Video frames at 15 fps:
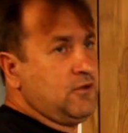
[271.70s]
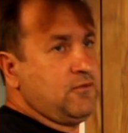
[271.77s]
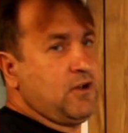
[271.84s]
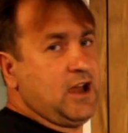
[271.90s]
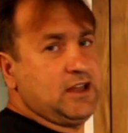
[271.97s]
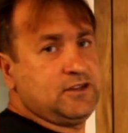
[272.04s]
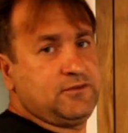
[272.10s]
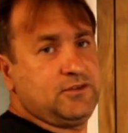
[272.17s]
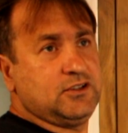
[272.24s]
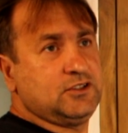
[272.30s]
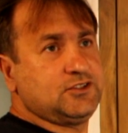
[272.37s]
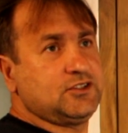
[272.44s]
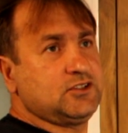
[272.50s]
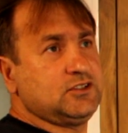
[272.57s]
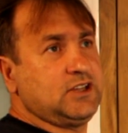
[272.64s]
fine
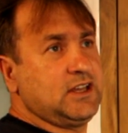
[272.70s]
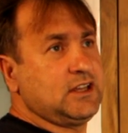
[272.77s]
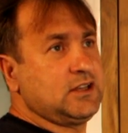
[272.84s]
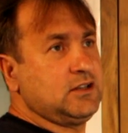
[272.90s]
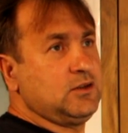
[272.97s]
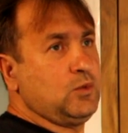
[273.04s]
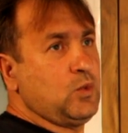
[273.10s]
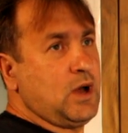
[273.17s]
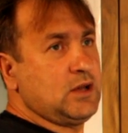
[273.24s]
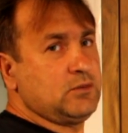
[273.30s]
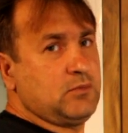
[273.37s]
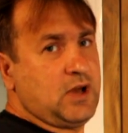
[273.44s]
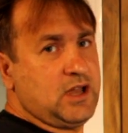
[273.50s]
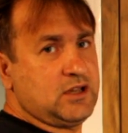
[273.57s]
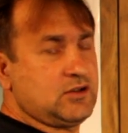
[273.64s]
filter, like uh, one
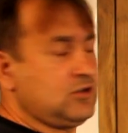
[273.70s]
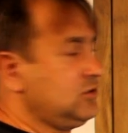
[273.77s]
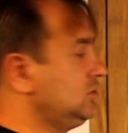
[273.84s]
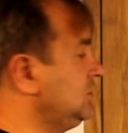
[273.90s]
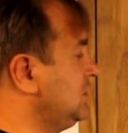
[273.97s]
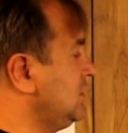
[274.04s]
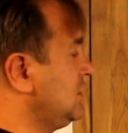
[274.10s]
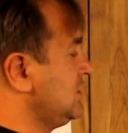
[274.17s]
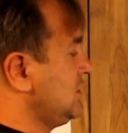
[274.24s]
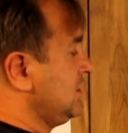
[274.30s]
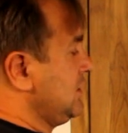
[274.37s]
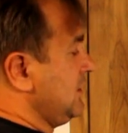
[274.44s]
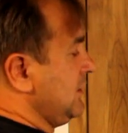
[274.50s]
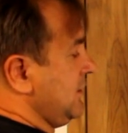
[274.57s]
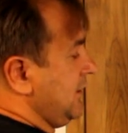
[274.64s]
micron,
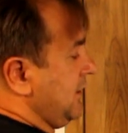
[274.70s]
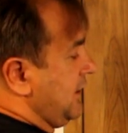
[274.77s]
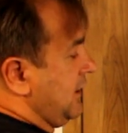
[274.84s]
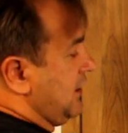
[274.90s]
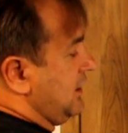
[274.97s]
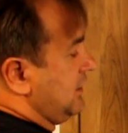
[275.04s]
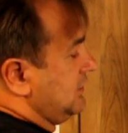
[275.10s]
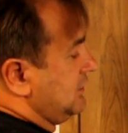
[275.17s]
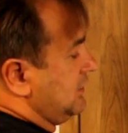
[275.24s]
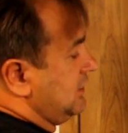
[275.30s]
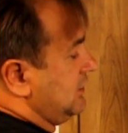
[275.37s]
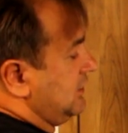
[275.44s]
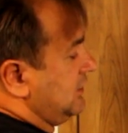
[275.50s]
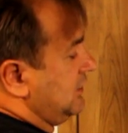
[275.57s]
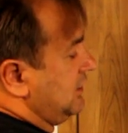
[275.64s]
and
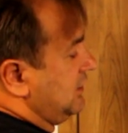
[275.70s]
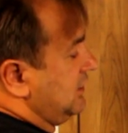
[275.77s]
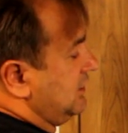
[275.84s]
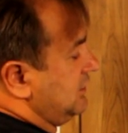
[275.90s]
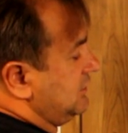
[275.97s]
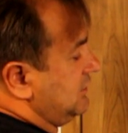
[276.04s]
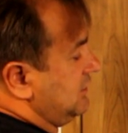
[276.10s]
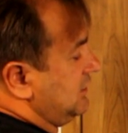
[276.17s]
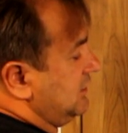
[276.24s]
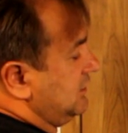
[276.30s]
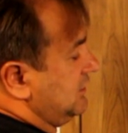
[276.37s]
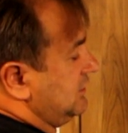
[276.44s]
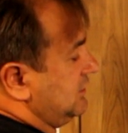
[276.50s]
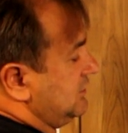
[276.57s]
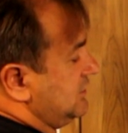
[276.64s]

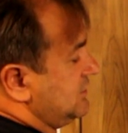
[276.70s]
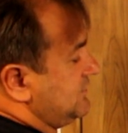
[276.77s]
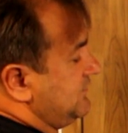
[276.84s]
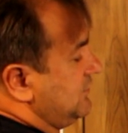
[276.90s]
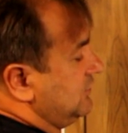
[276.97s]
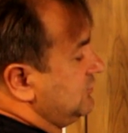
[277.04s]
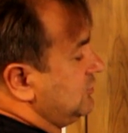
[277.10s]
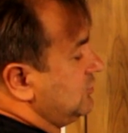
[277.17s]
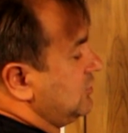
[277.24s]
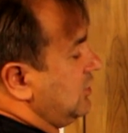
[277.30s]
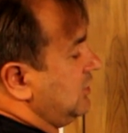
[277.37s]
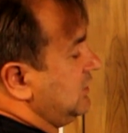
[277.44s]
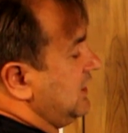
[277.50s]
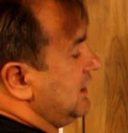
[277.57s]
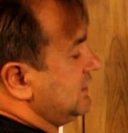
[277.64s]
uh, this filter
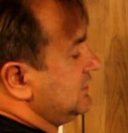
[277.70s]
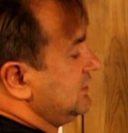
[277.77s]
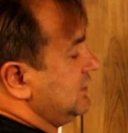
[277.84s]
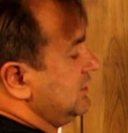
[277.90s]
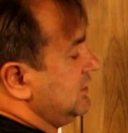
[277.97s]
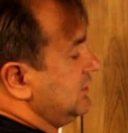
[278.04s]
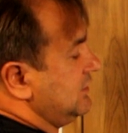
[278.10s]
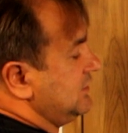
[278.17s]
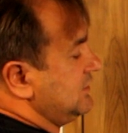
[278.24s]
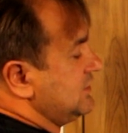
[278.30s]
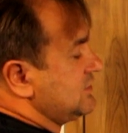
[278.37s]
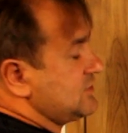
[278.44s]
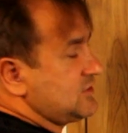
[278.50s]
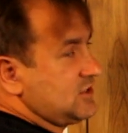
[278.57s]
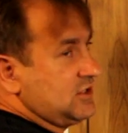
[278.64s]
collect
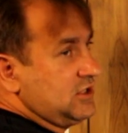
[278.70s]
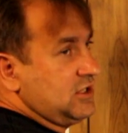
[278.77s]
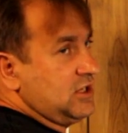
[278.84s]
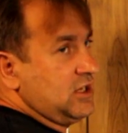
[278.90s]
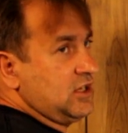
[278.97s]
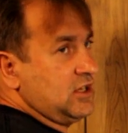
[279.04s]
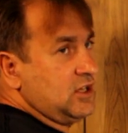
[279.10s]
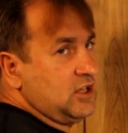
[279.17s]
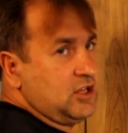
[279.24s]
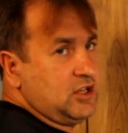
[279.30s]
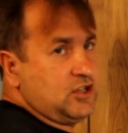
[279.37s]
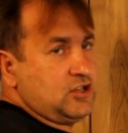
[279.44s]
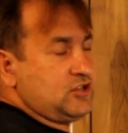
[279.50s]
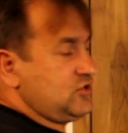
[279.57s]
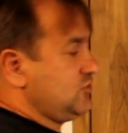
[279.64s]
this uh,
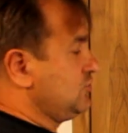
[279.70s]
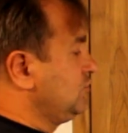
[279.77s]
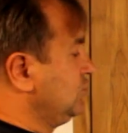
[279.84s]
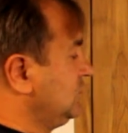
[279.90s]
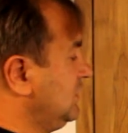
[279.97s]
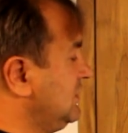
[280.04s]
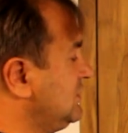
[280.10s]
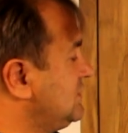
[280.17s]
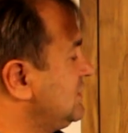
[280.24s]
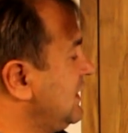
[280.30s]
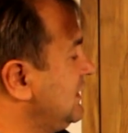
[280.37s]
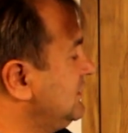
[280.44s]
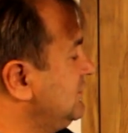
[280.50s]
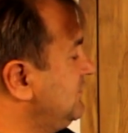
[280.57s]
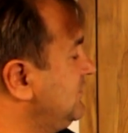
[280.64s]
soot
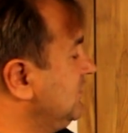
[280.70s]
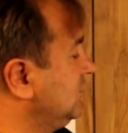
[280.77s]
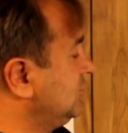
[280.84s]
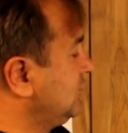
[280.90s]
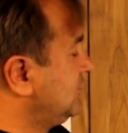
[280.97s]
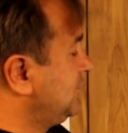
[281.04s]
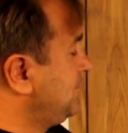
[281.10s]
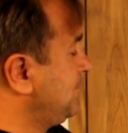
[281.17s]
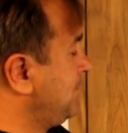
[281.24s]
inside the filter.